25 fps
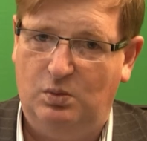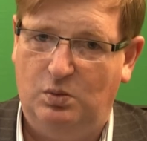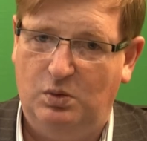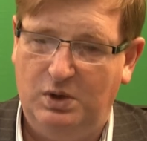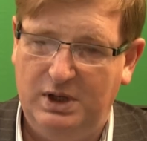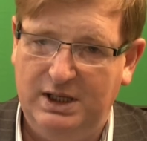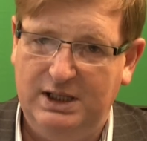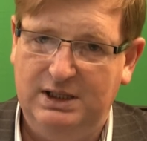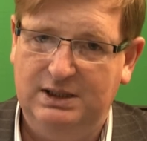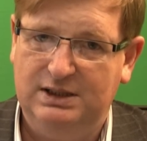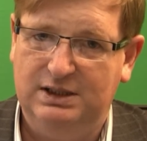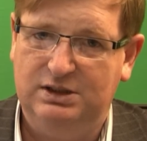
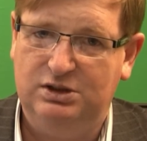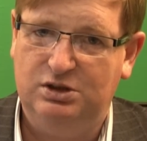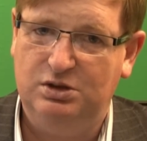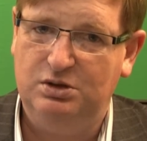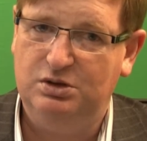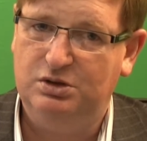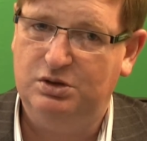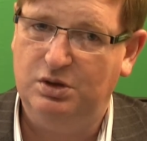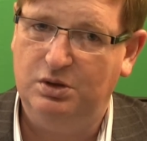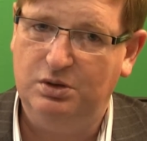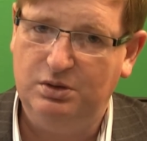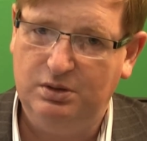Why did
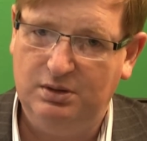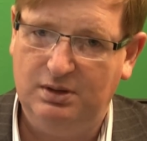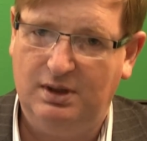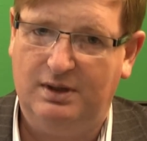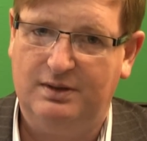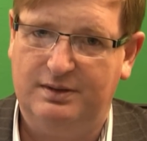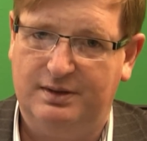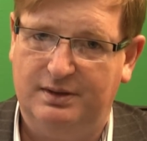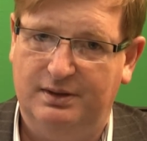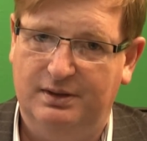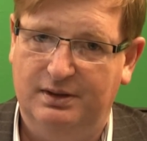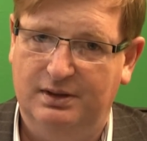you do
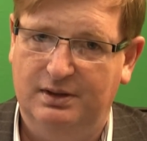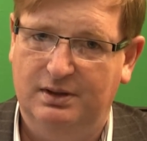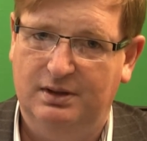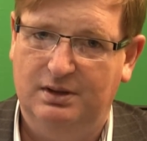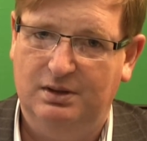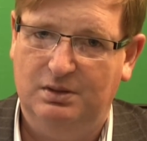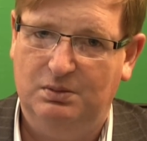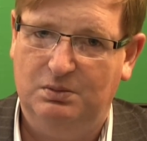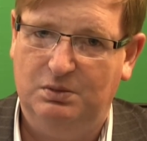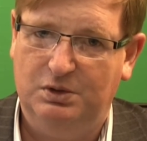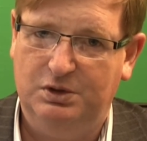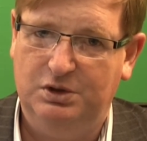nothing
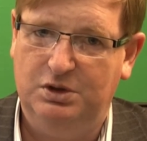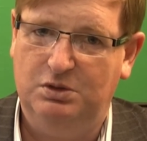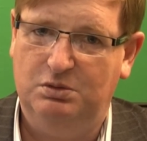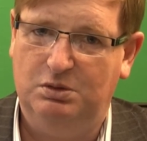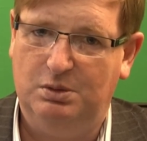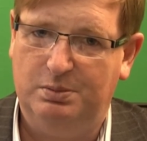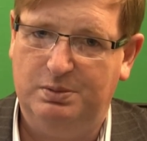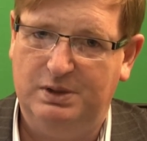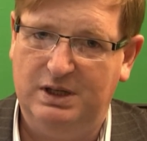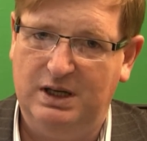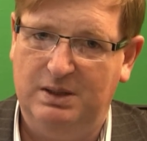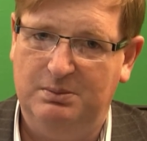when you
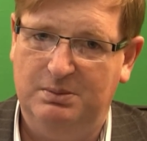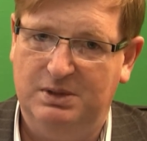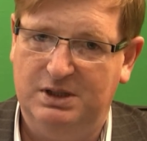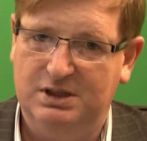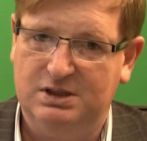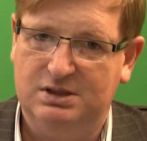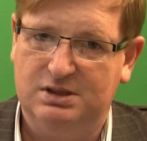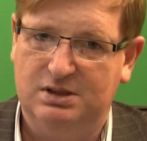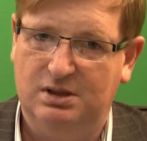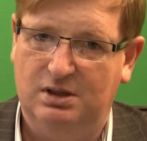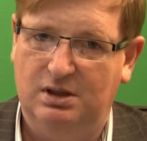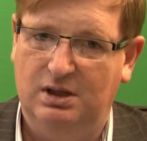were Prime
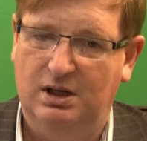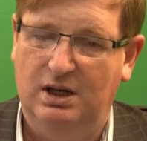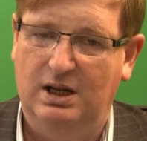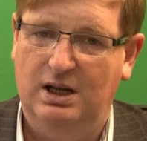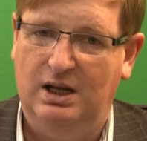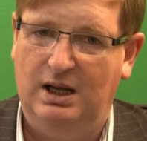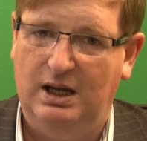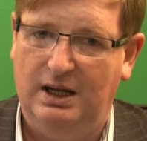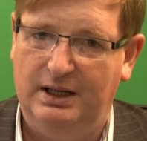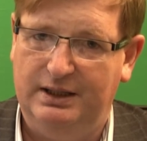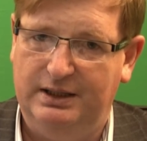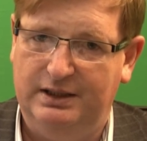Minister
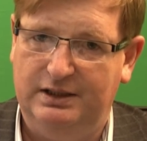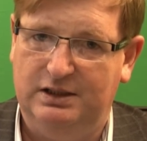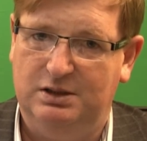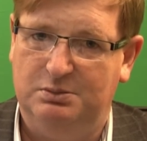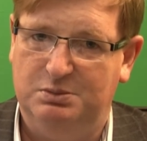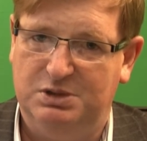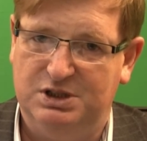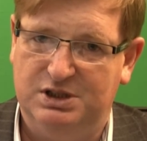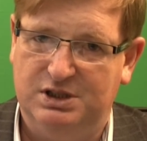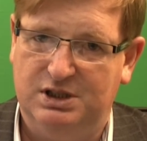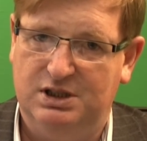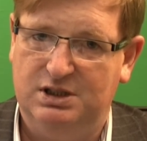and in
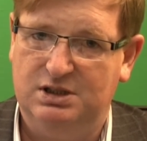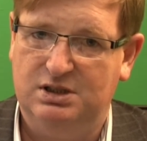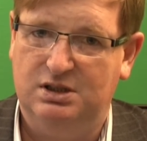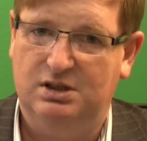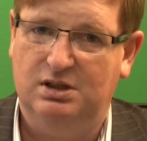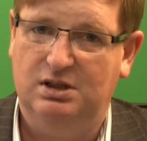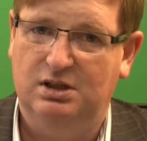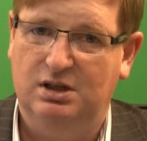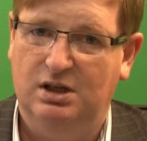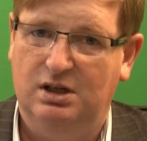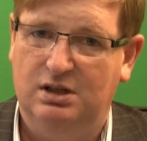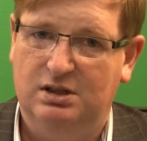a
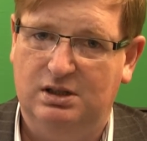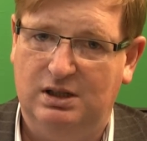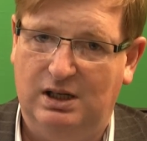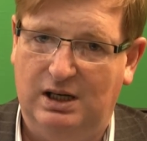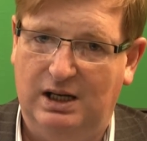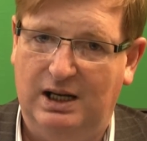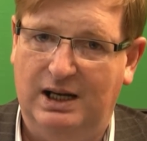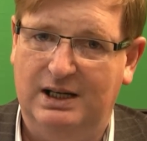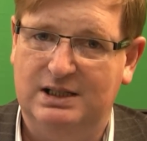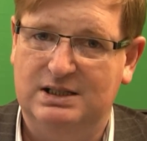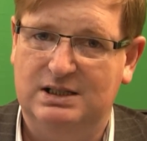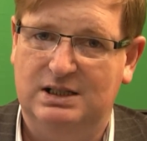position
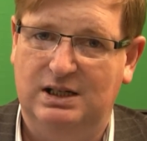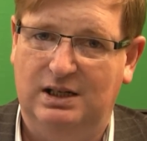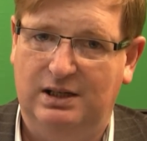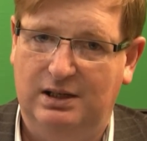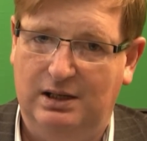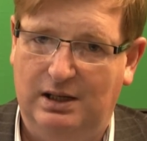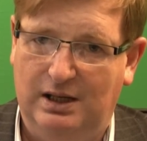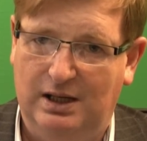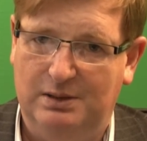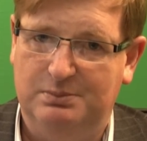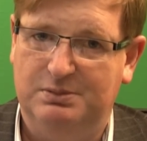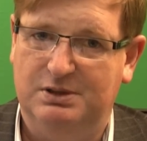to actually
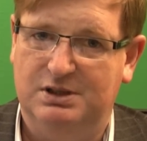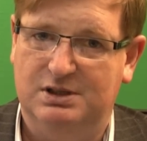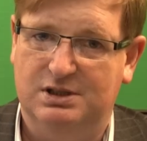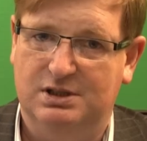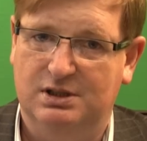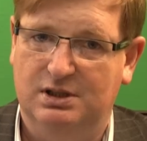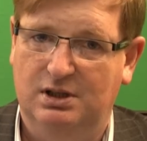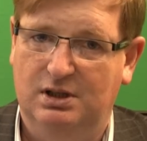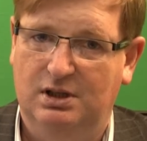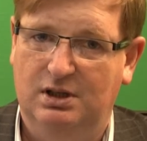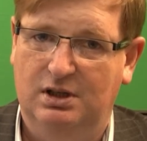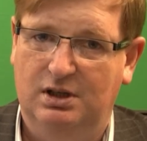help
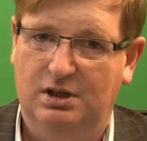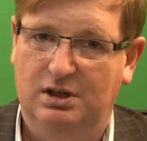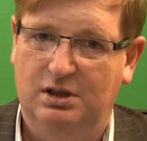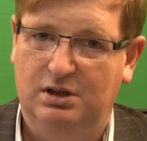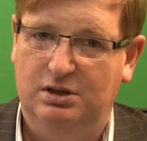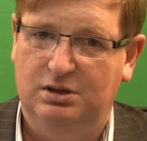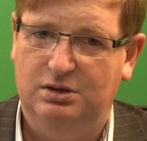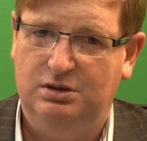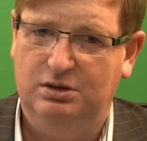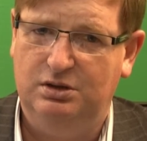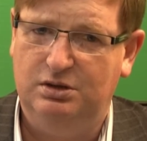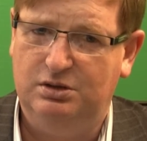us?
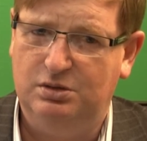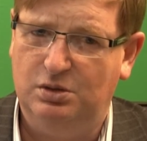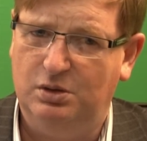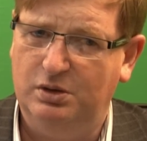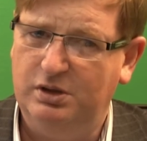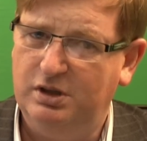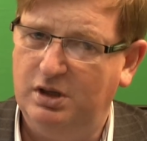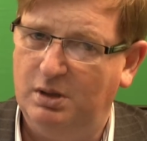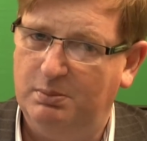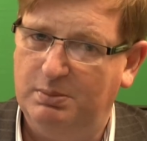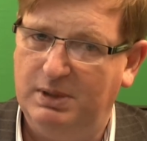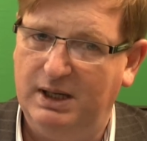You
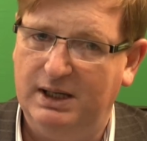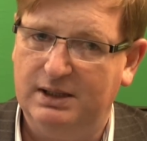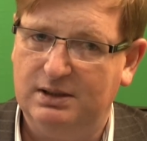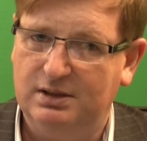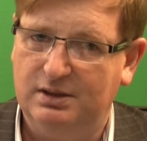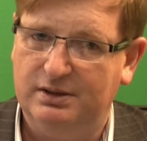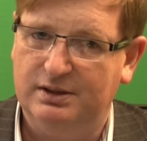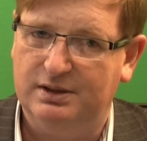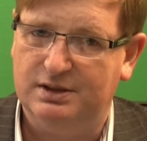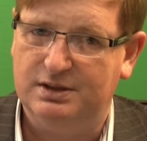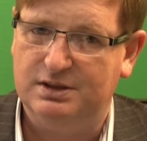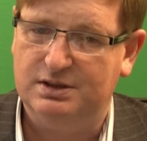turned your
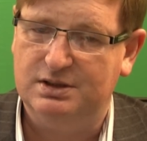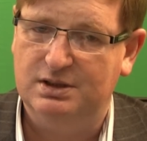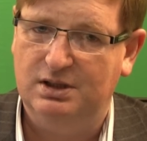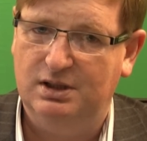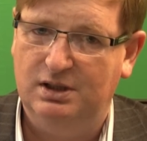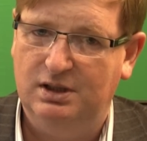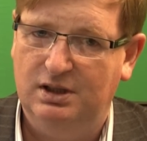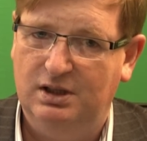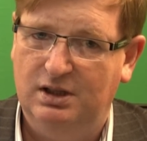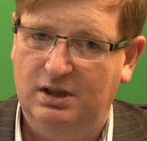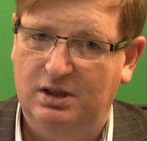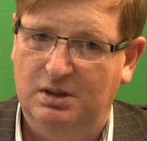back on us.
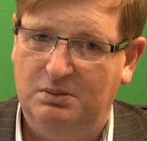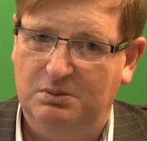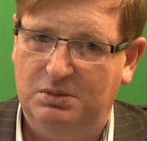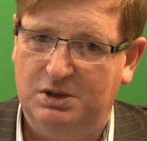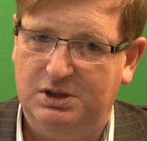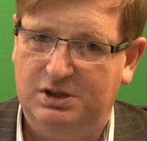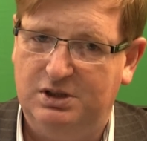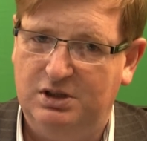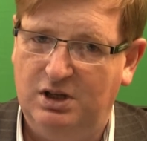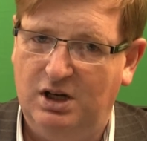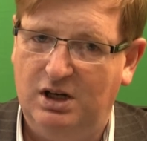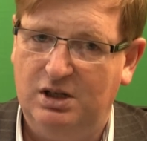
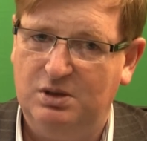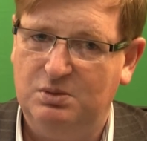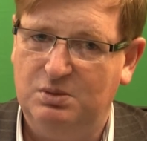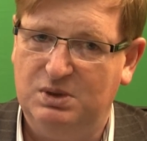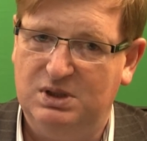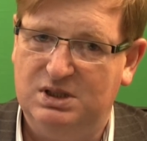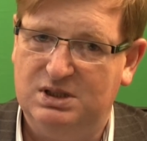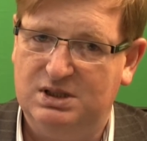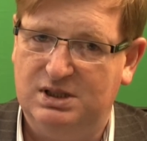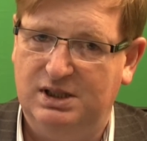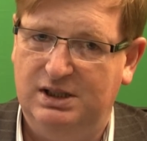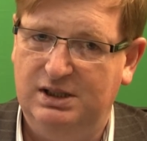But now
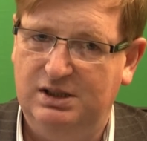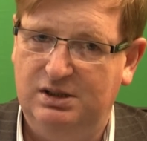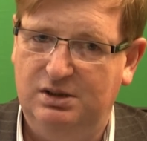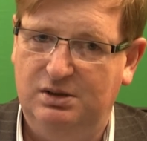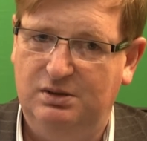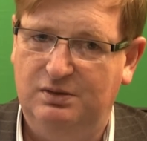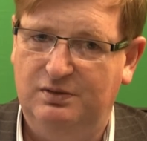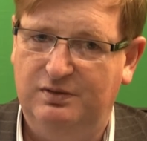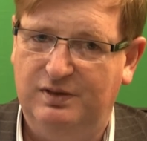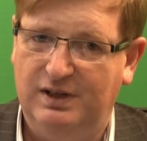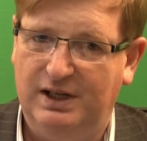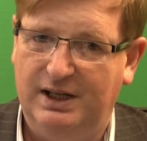we see
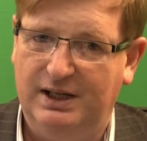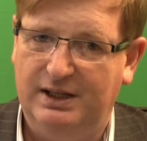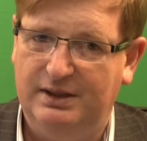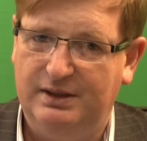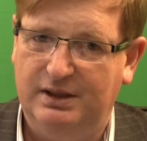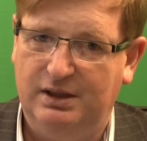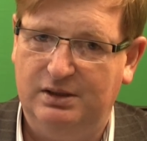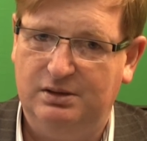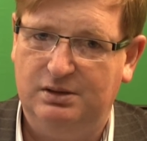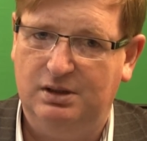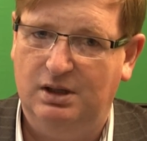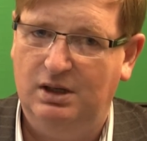you
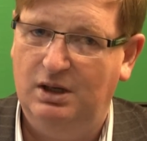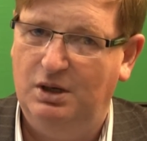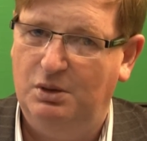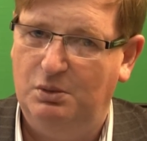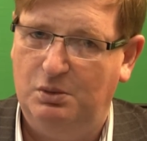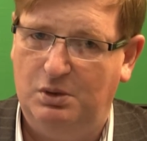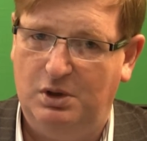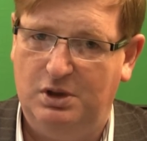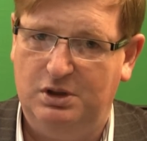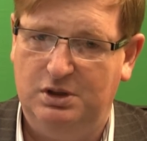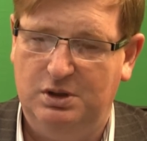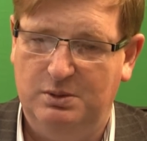flying out
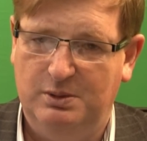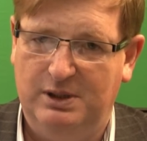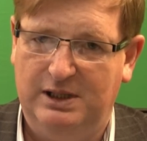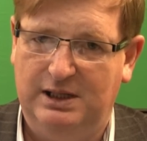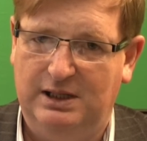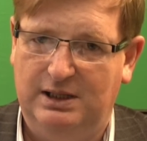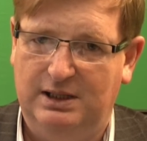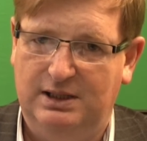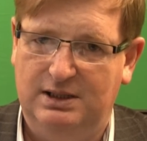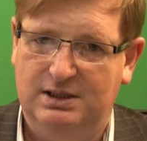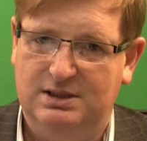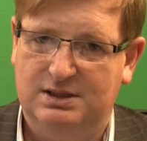round the
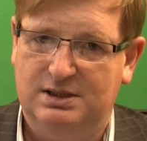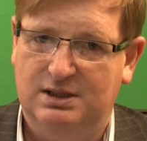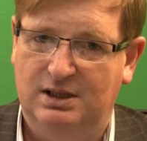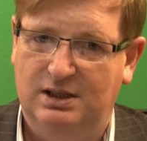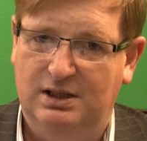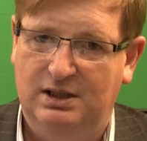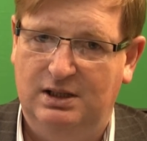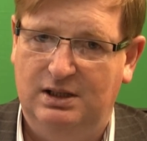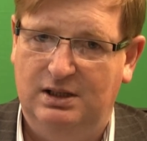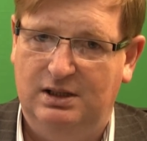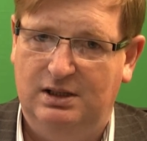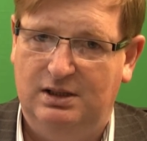Middle East
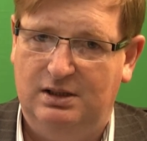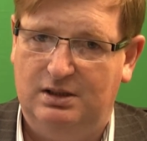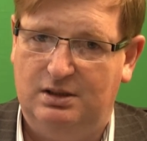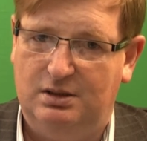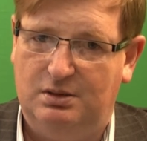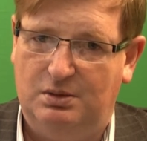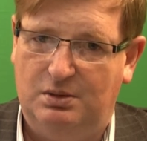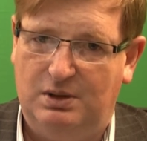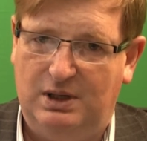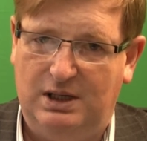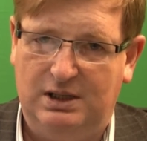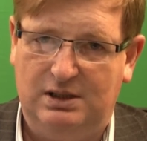on
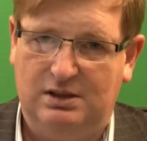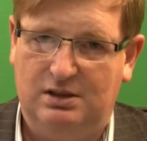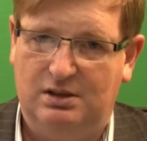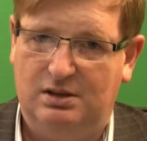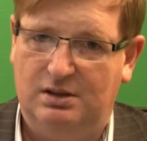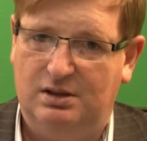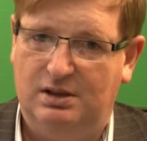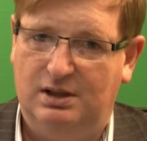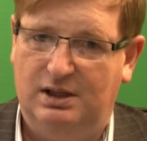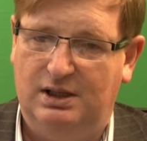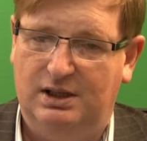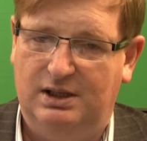a
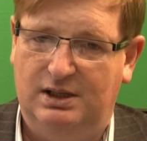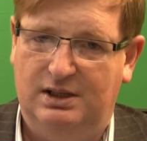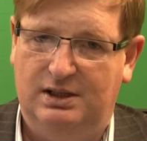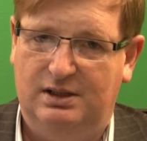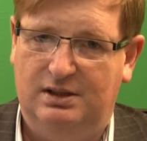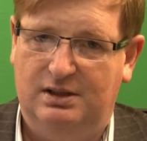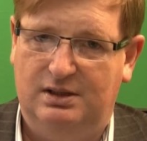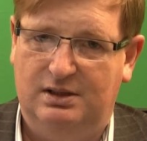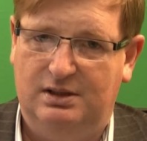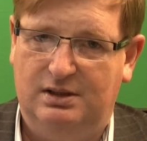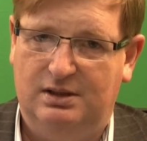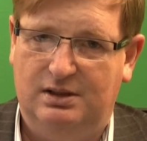
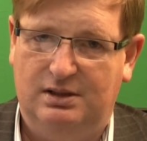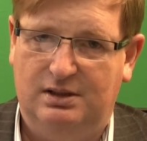regular